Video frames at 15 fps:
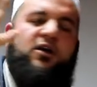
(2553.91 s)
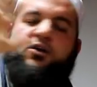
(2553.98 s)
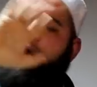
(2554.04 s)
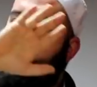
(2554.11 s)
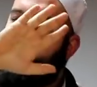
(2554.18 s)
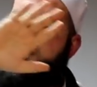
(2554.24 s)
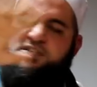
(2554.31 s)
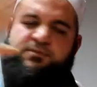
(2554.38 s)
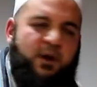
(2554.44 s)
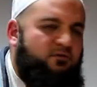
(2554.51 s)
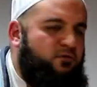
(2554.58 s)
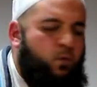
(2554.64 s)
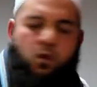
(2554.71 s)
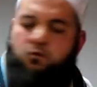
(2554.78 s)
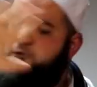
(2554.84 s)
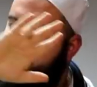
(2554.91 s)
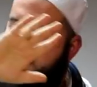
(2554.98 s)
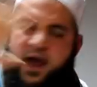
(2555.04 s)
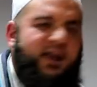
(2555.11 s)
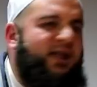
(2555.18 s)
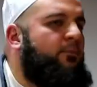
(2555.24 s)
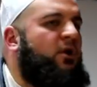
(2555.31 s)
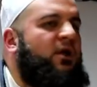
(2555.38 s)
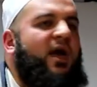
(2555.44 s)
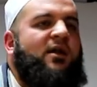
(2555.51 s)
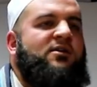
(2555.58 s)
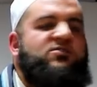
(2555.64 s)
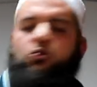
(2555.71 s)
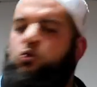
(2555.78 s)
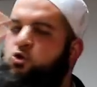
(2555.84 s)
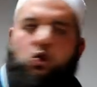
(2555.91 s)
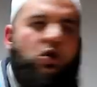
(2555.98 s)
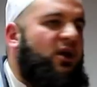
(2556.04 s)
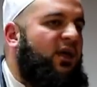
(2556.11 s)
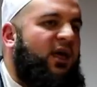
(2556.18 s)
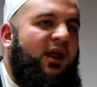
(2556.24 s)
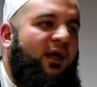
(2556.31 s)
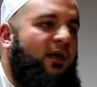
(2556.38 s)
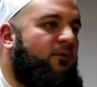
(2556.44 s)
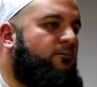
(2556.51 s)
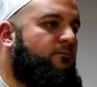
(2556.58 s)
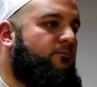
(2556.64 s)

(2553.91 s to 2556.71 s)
Don't expect reward from anybody else. You're not going to get it.